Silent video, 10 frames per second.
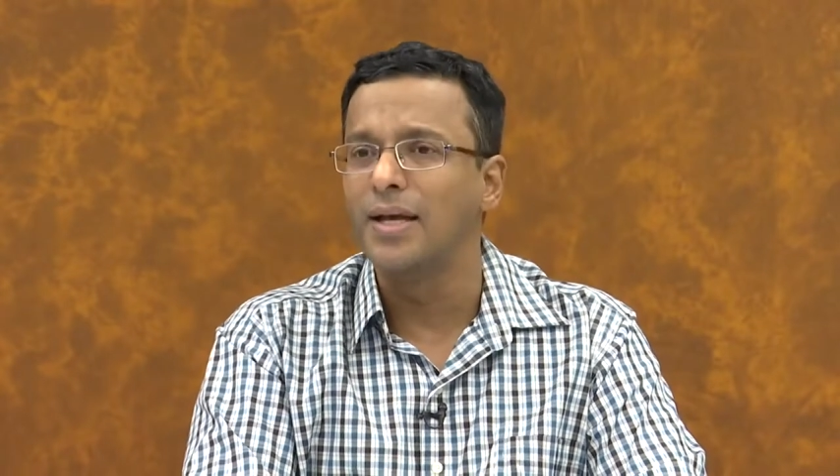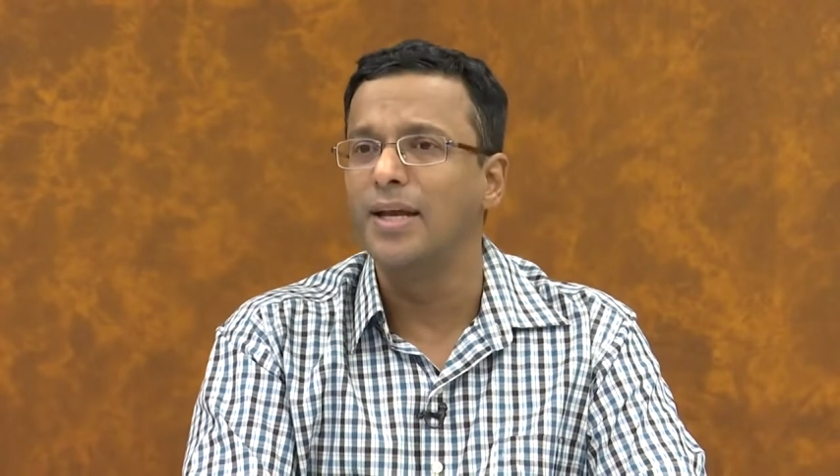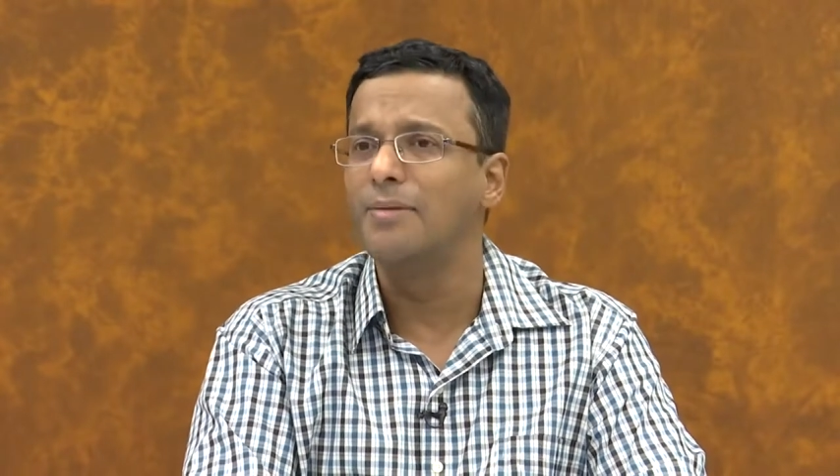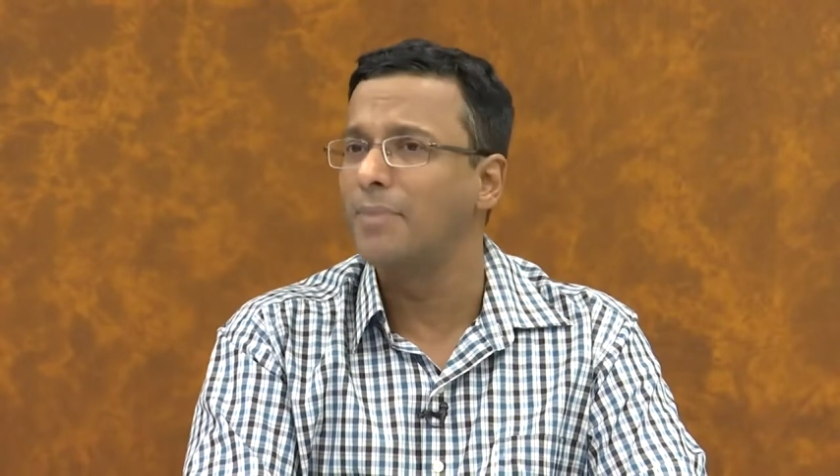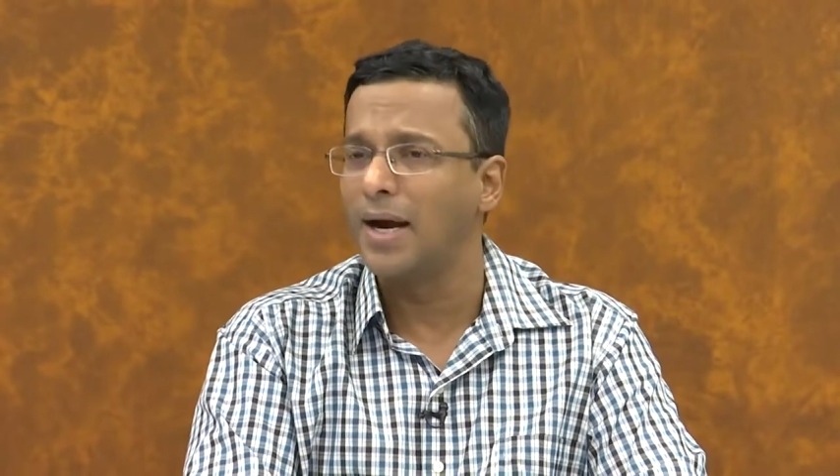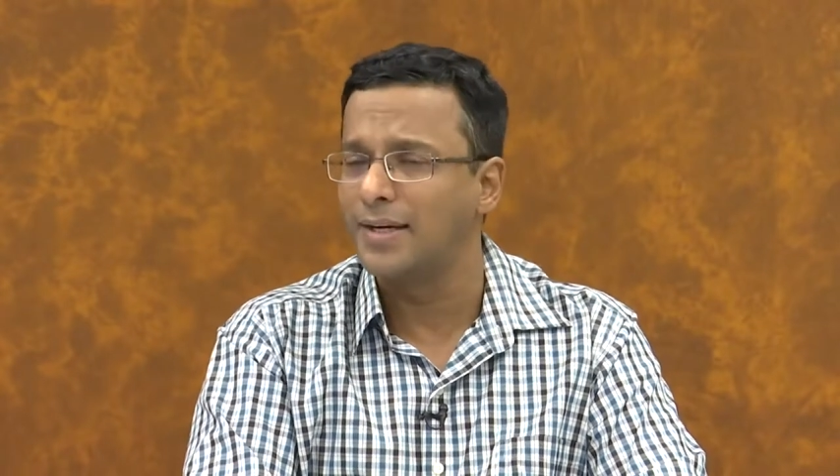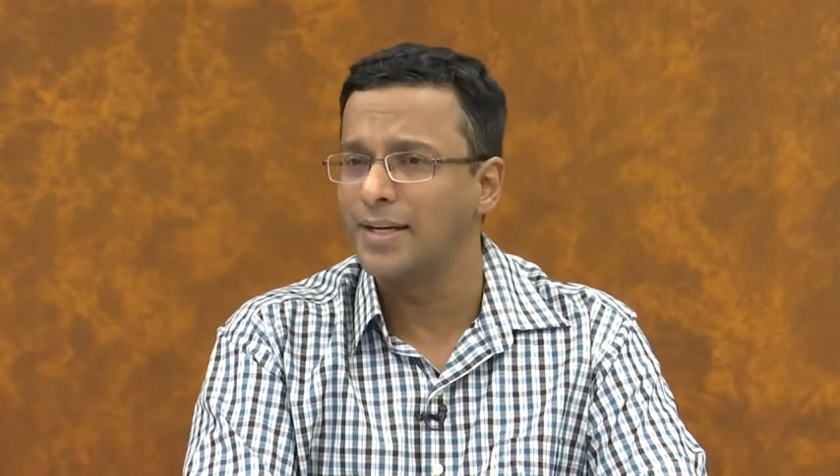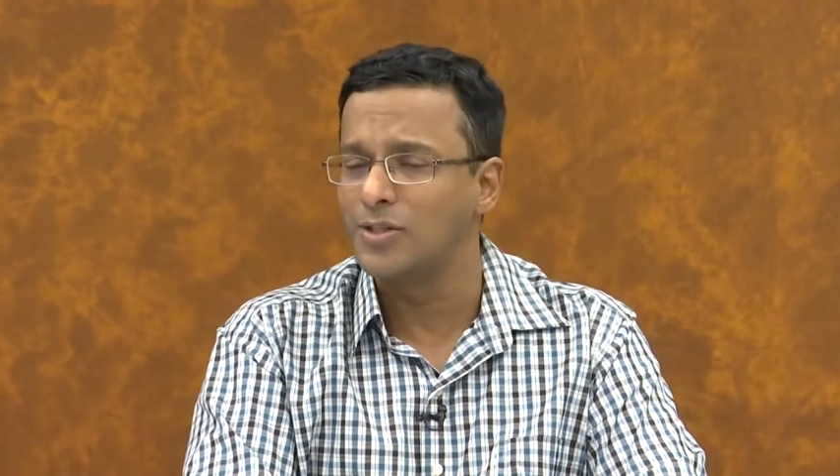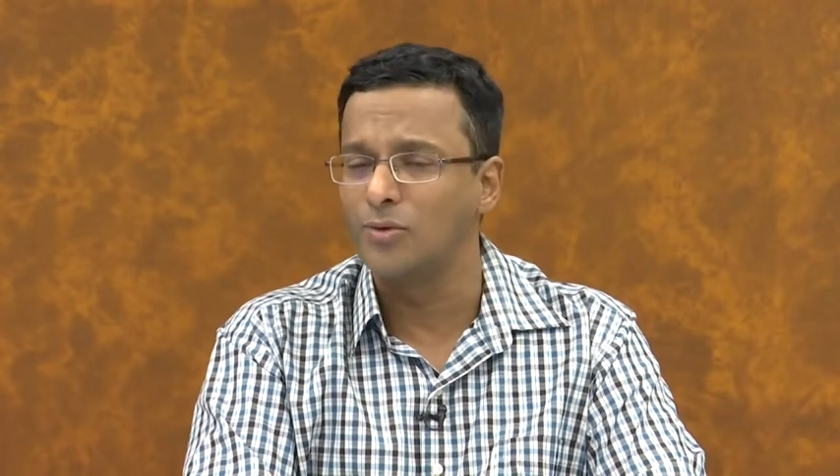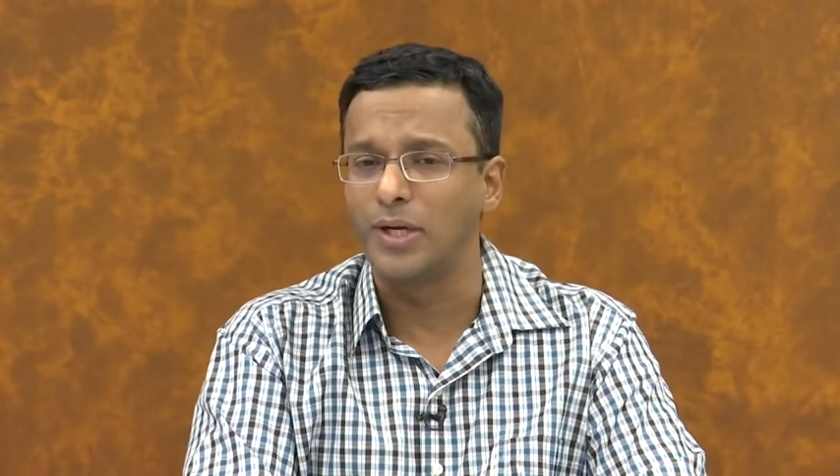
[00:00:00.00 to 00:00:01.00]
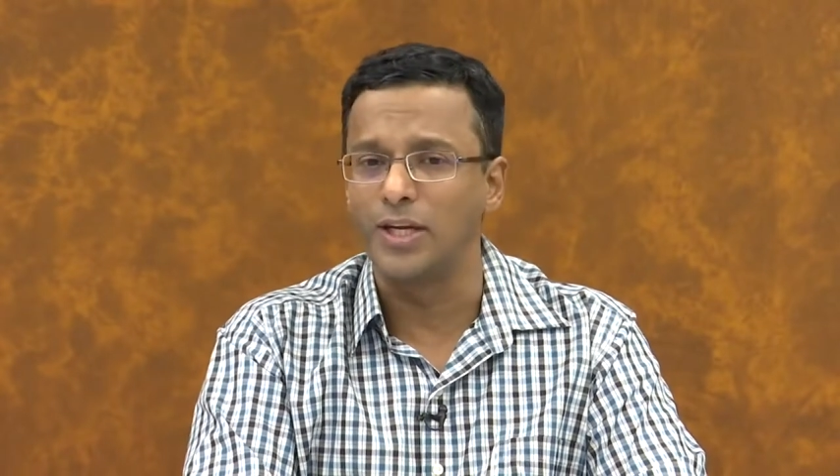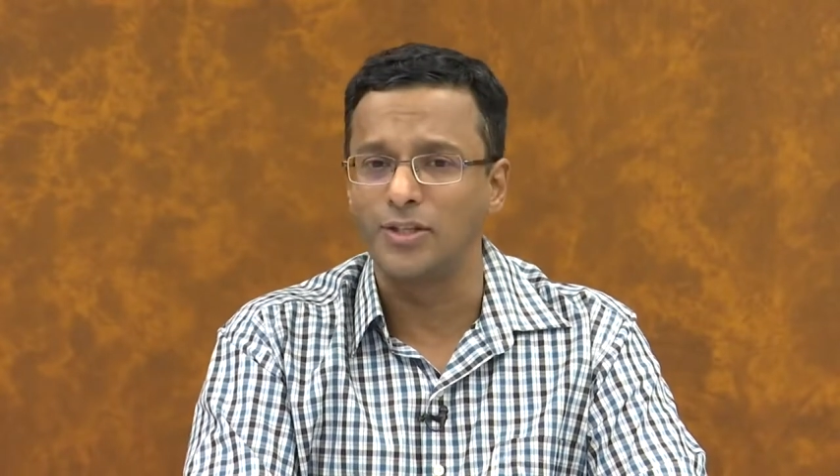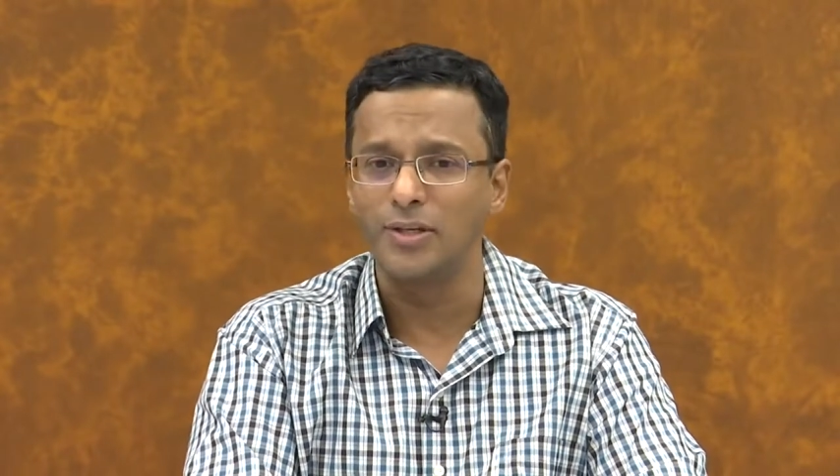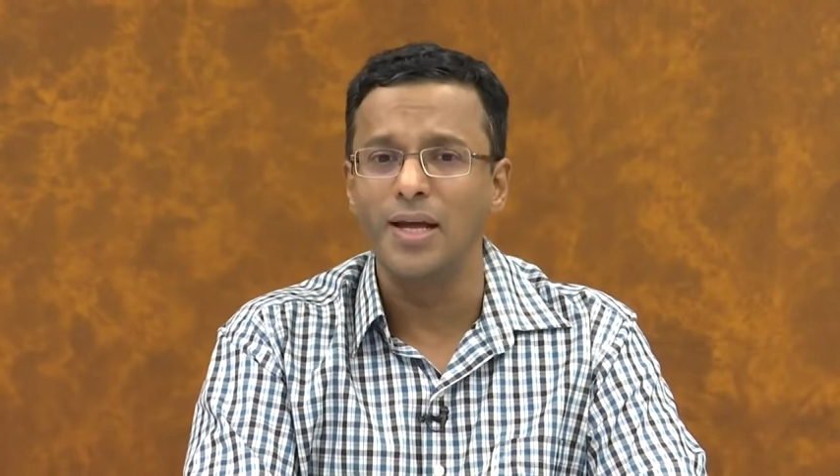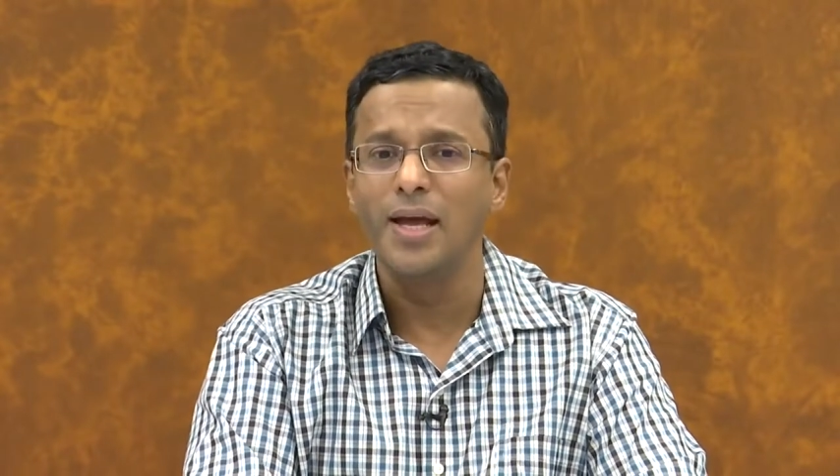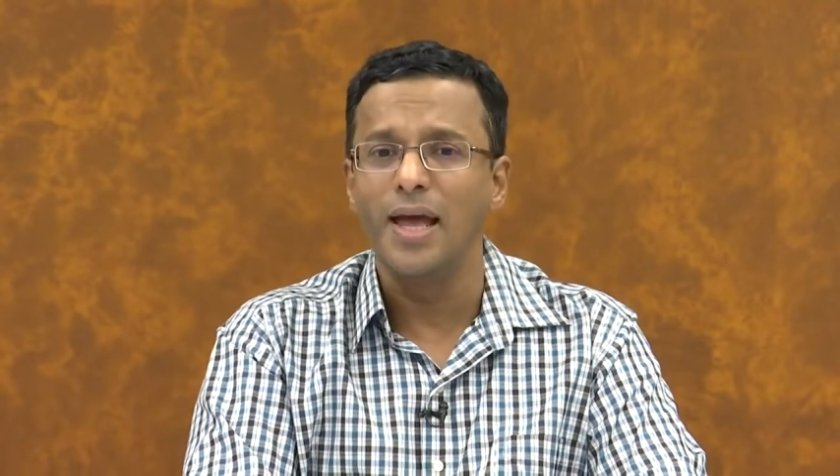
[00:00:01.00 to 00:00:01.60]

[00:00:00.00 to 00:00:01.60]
in matrix notation